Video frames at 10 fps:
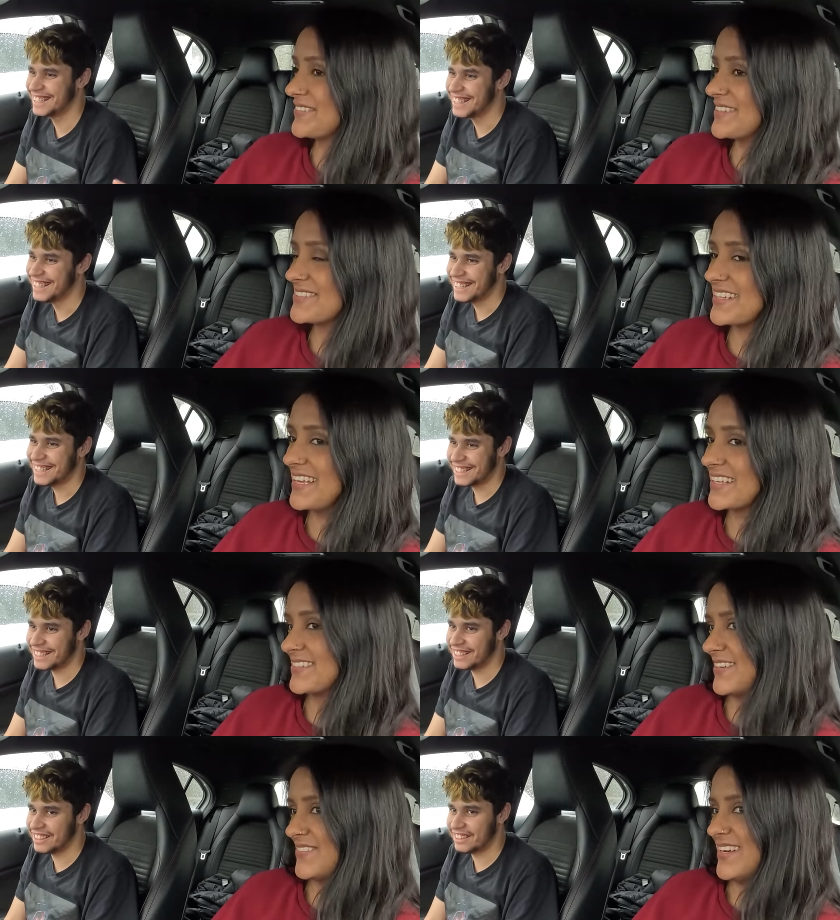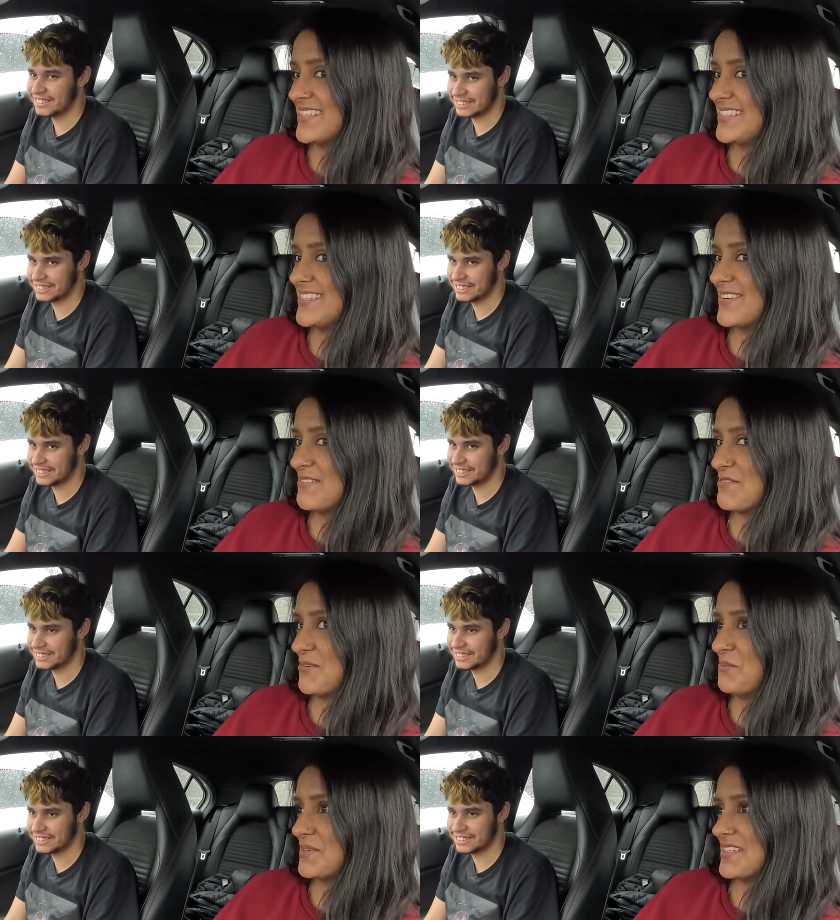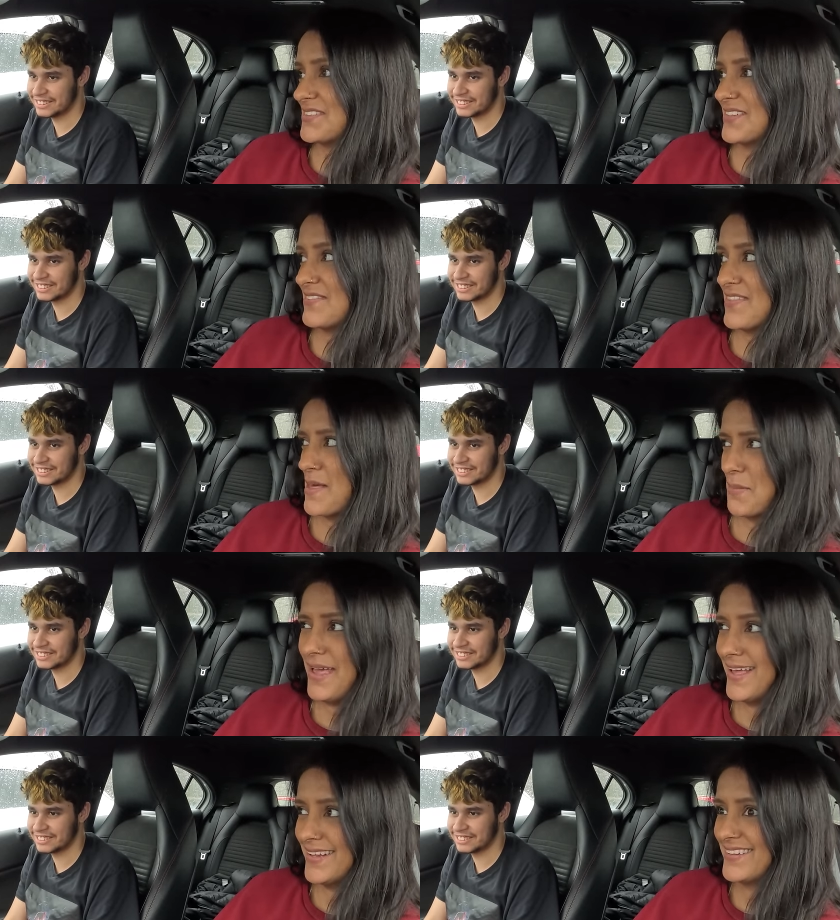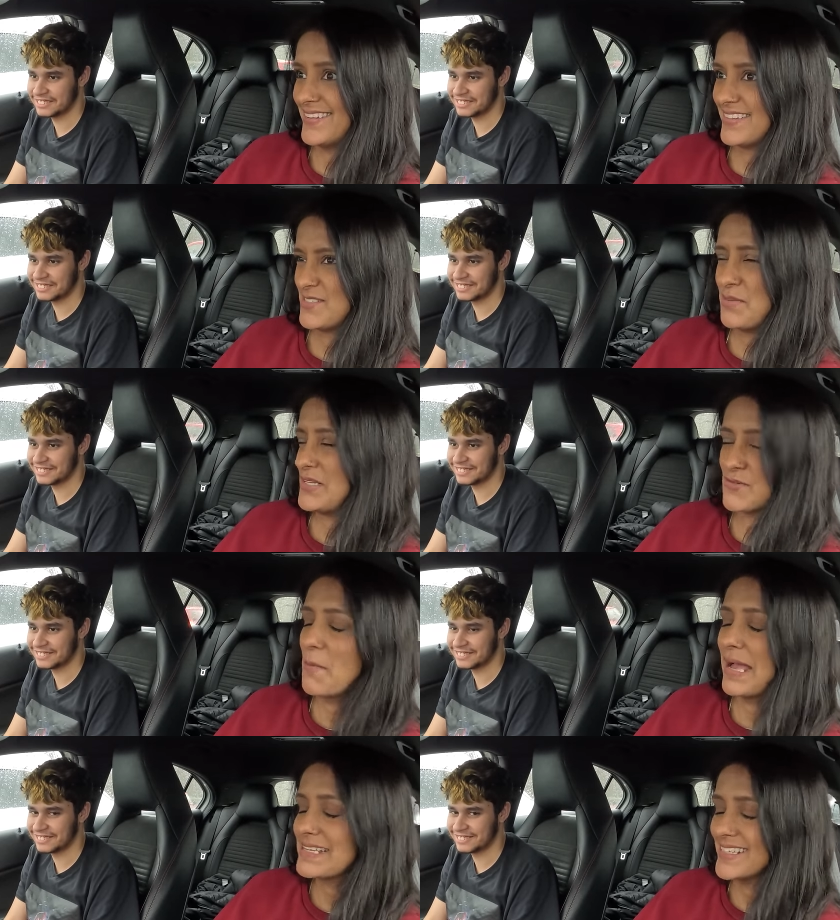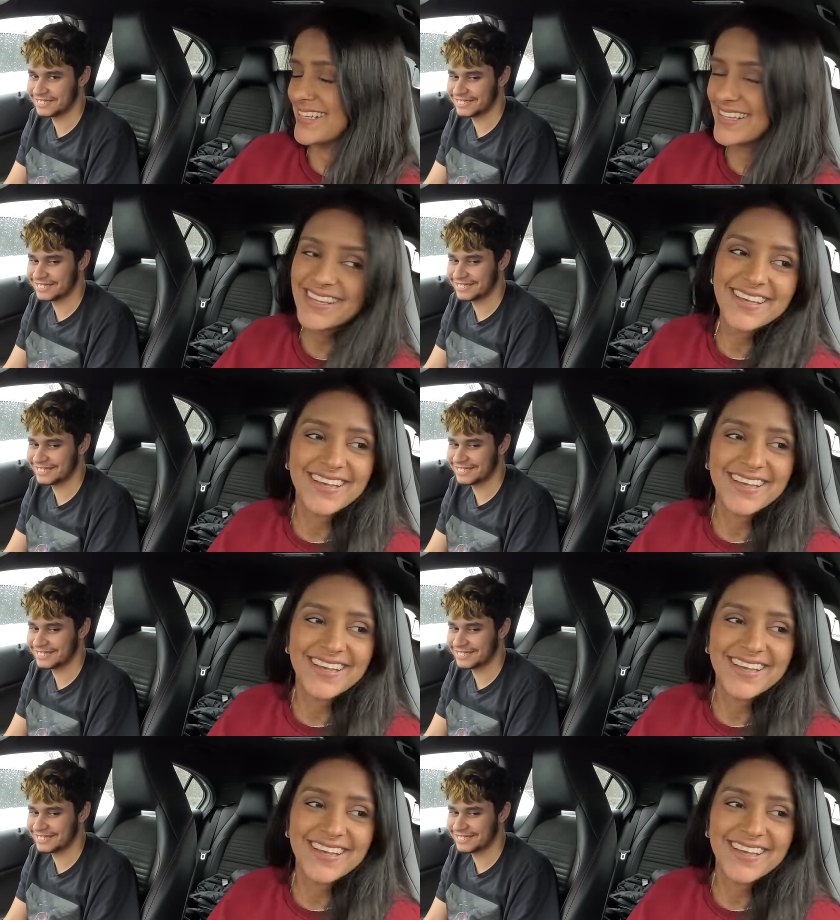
Speaker 1: of what it was like. Like, yeah. why is she jolting forward? It's not even that bad. She's being dramatic.